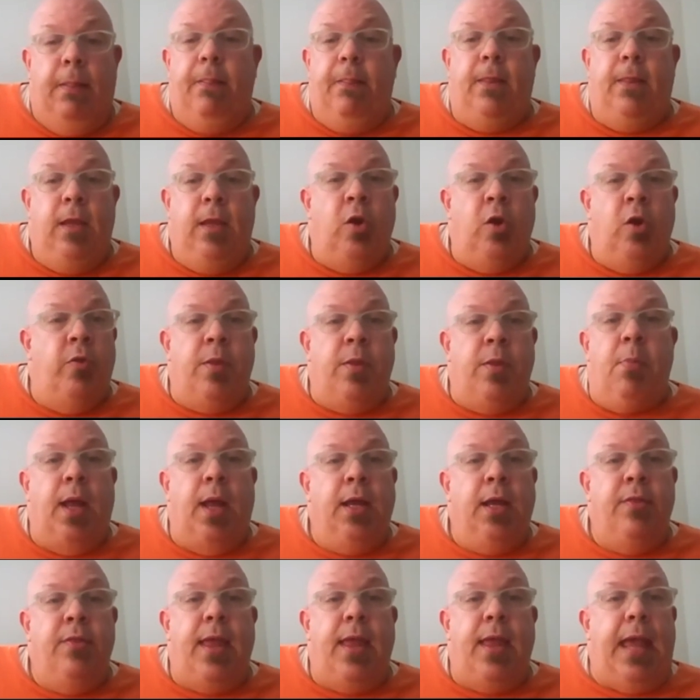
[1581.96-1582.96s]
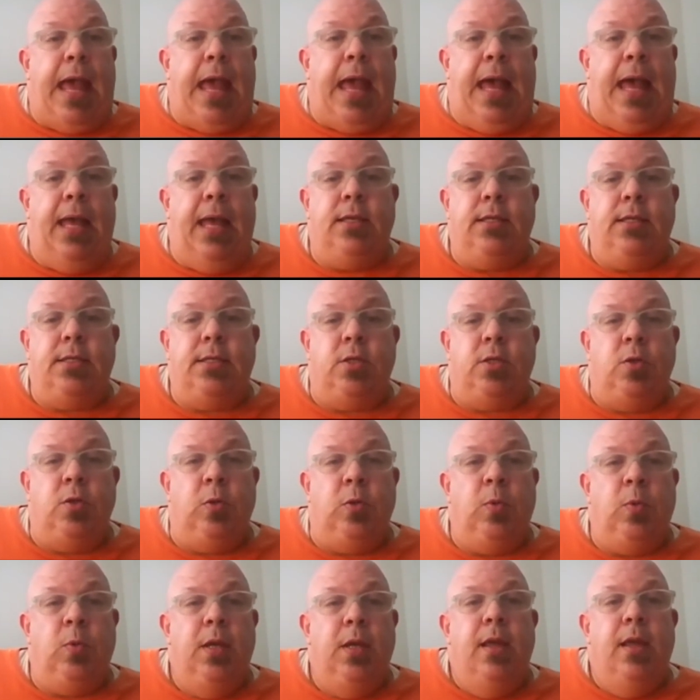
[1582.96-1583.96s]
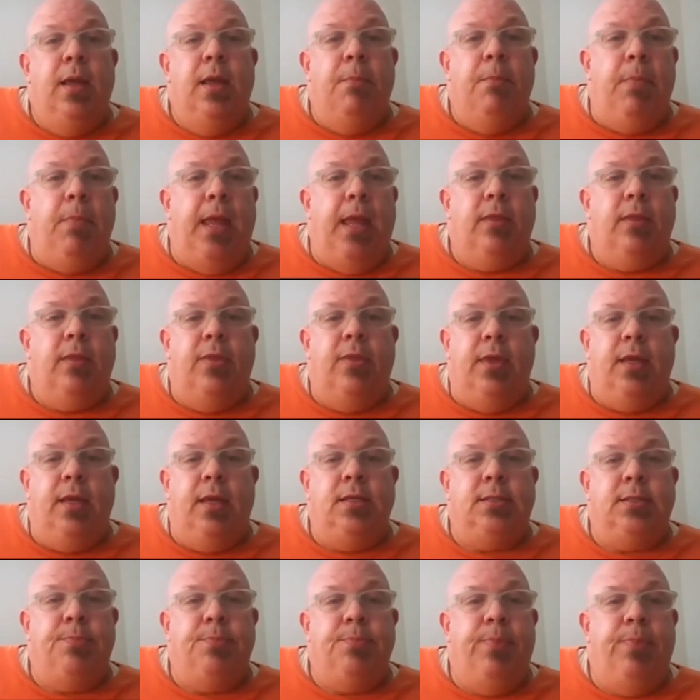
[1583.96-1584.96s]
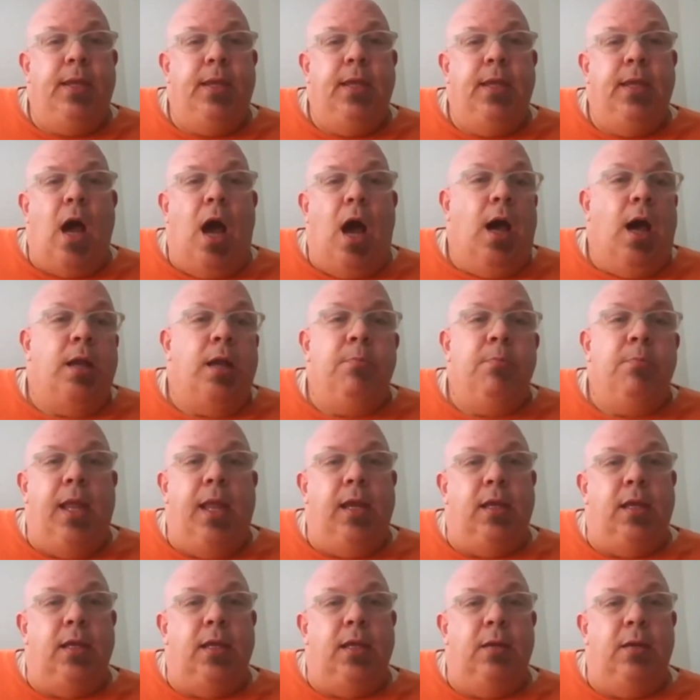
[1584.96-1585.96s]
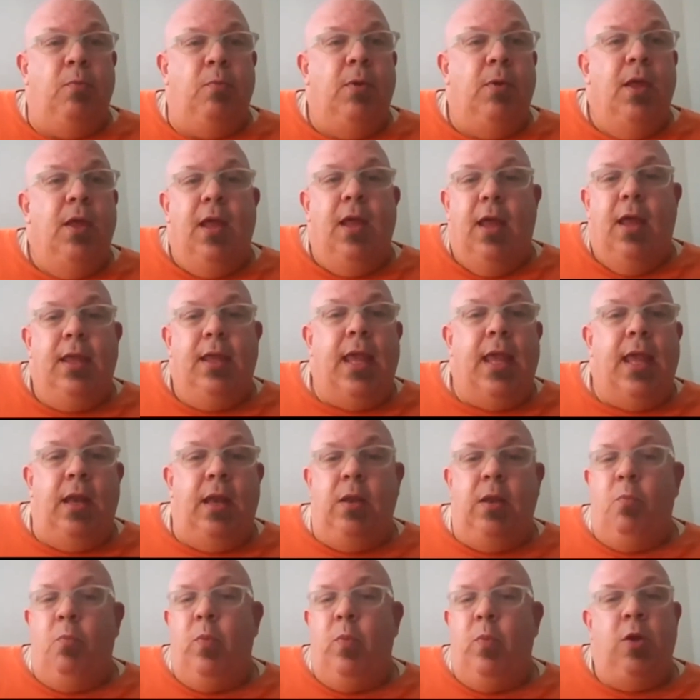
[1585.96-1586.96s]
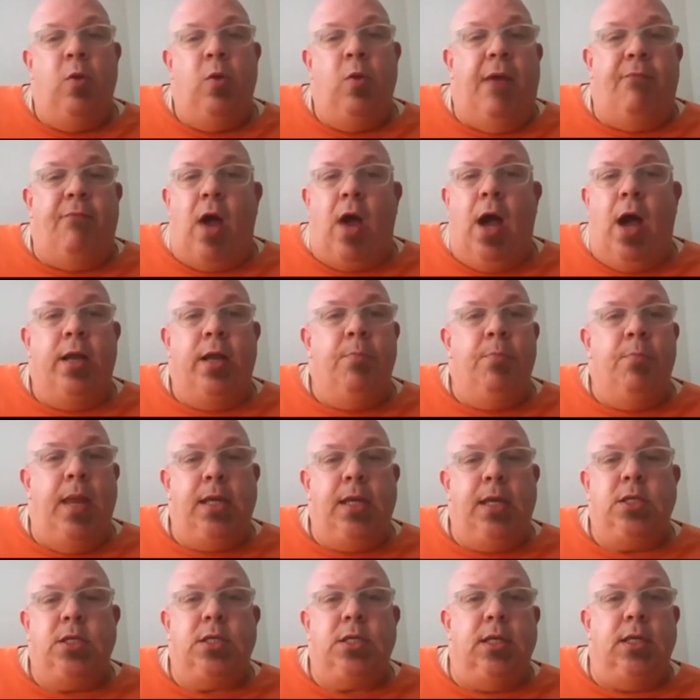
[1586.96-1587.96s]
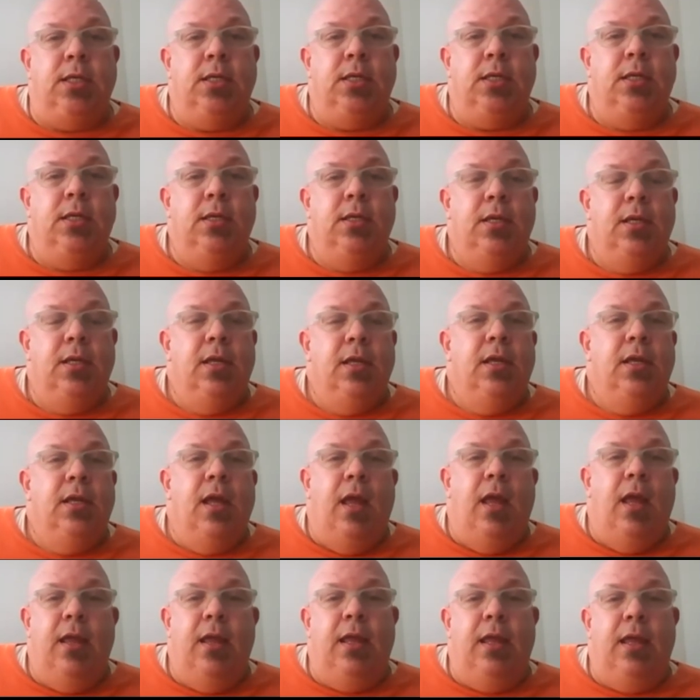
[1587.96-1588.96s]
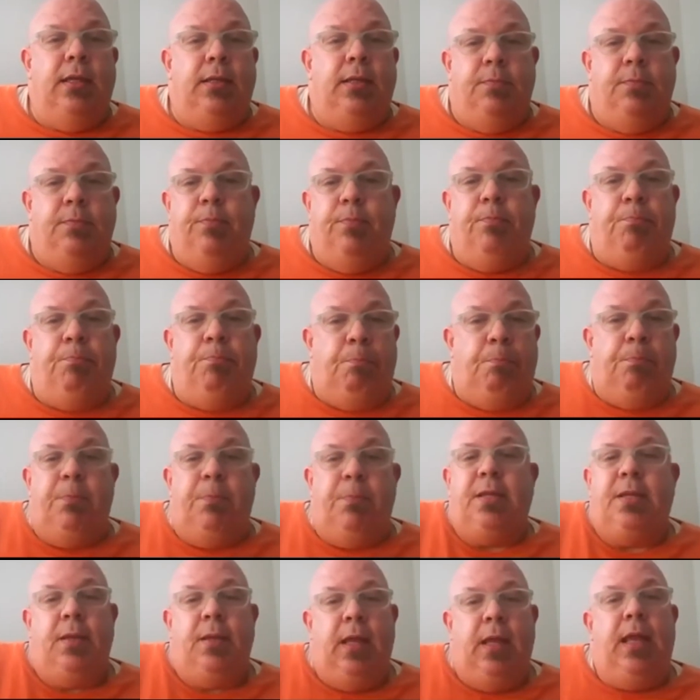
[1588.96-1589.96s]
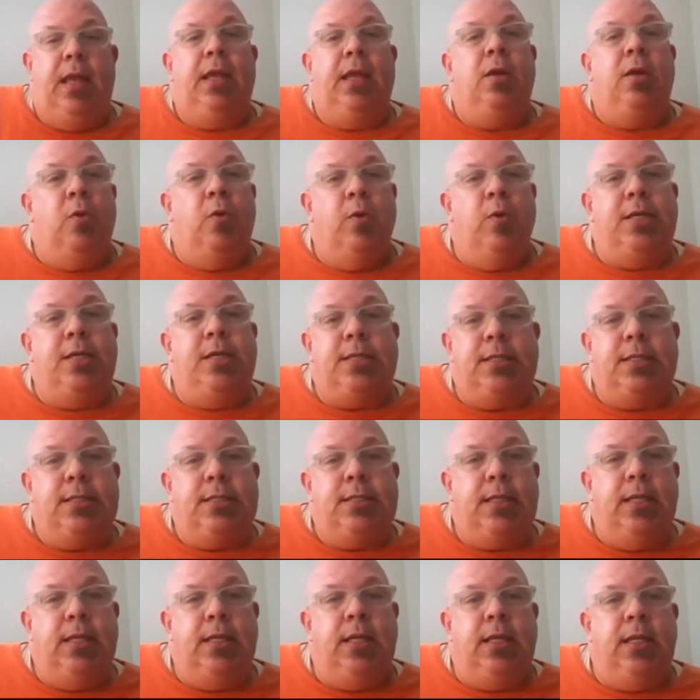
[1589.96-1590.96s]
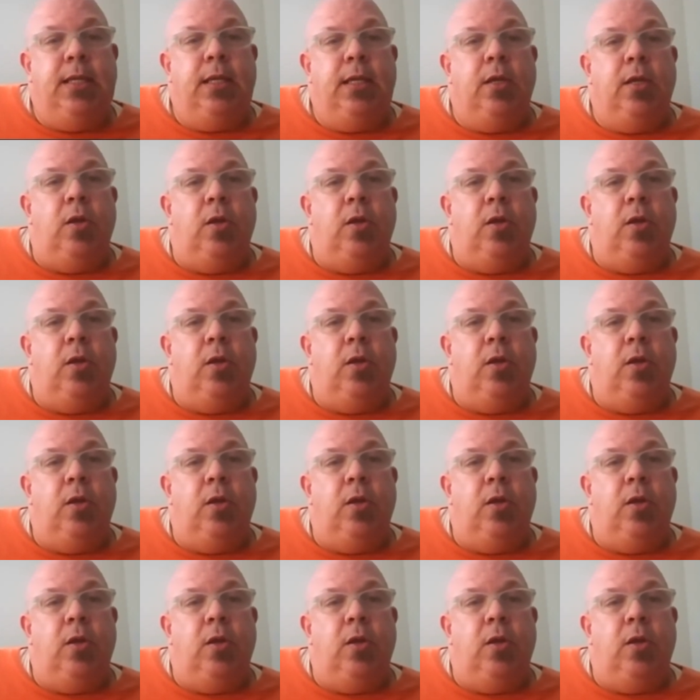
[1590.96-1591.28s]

the money they had to make things be automated again. And when you have automation, it increases the